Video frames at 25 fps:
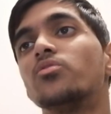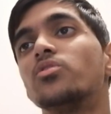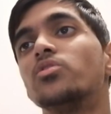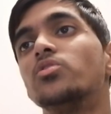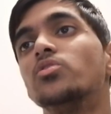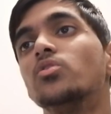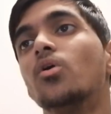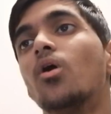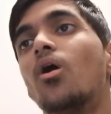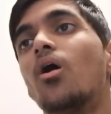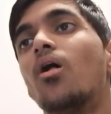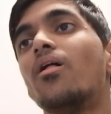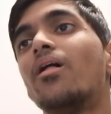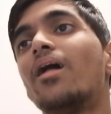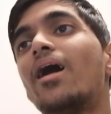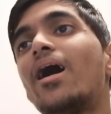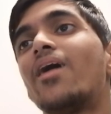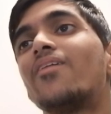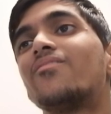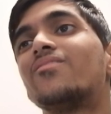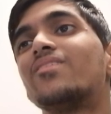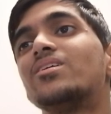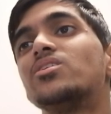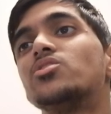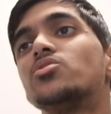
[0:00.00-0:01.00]
You all
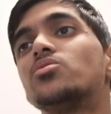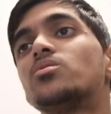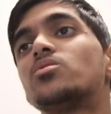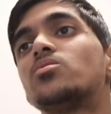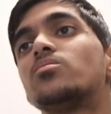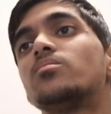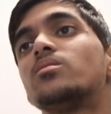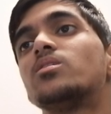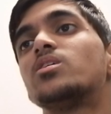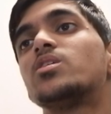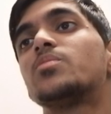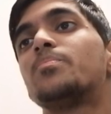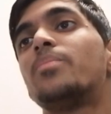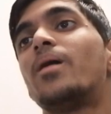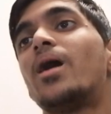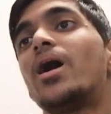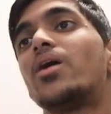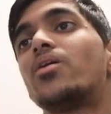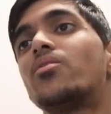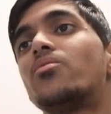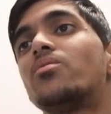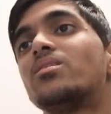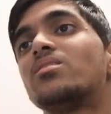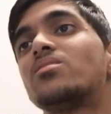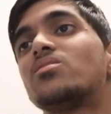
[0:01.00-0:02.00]
have
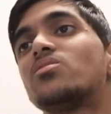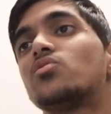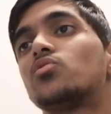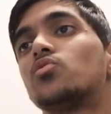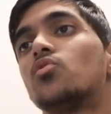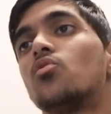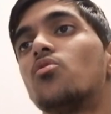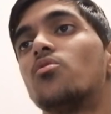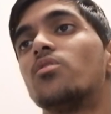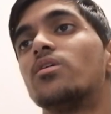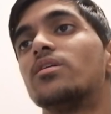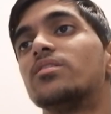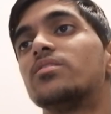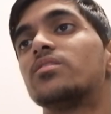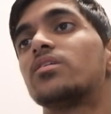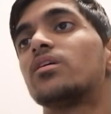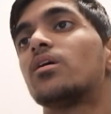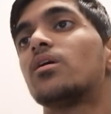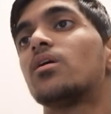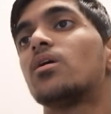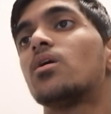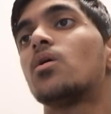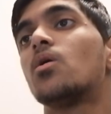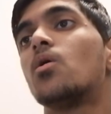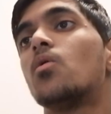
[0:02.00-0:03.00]
inspiring stories,
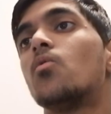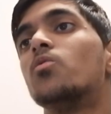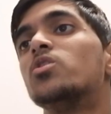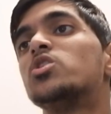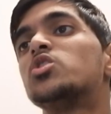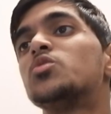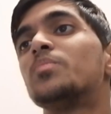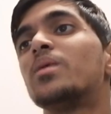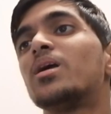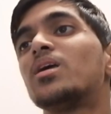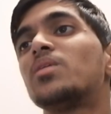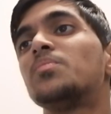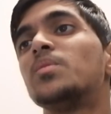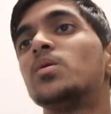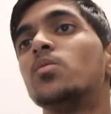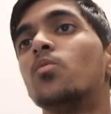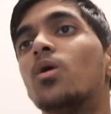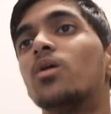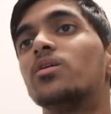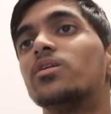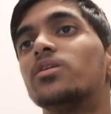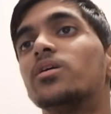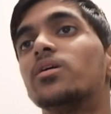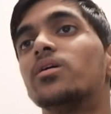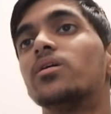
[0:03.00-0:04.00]
which makes me
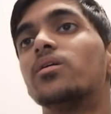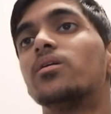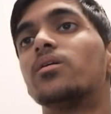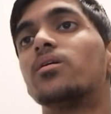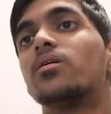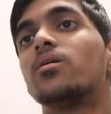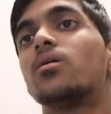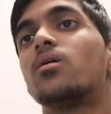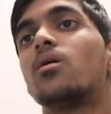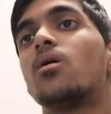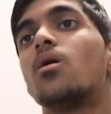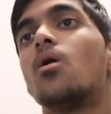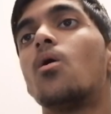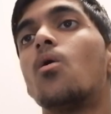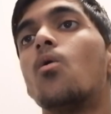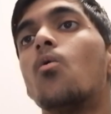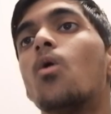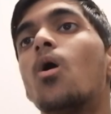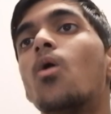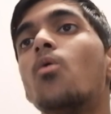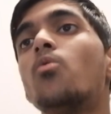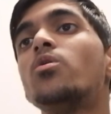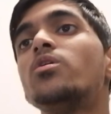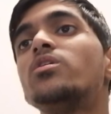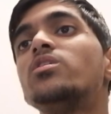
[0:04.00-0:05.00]
wonder,
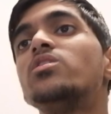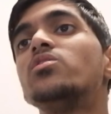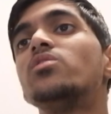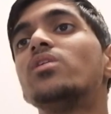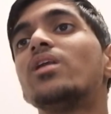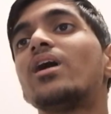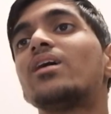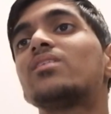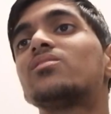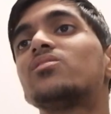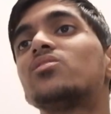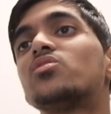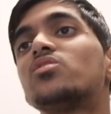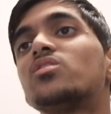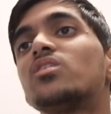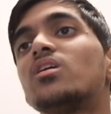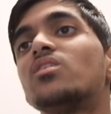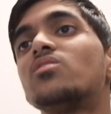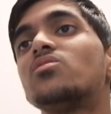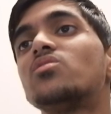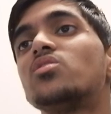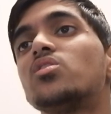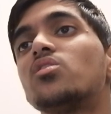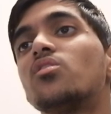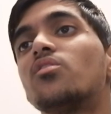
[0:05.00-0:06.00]
what would you like to say
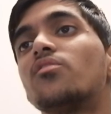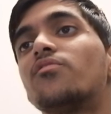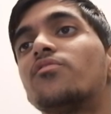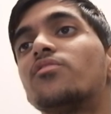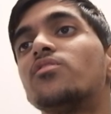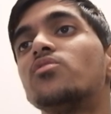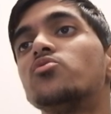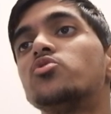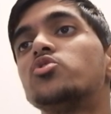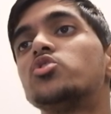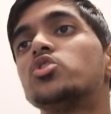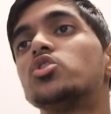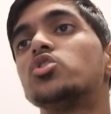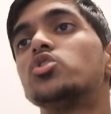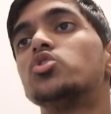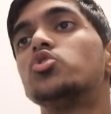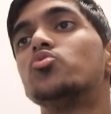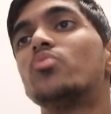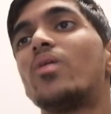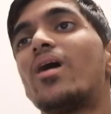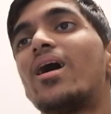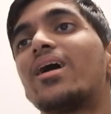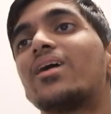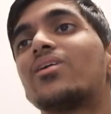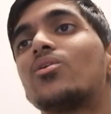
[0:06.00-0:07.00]
to your future
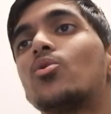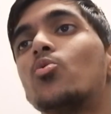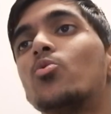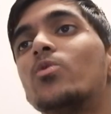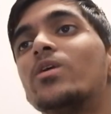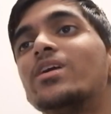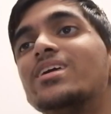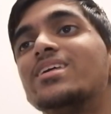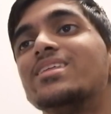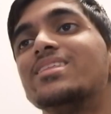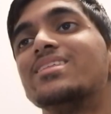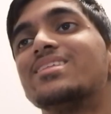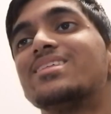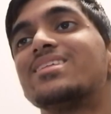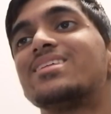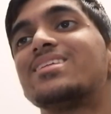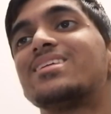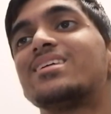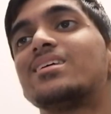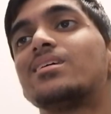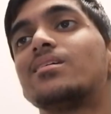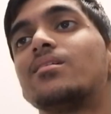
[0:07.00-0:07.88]
drag queens?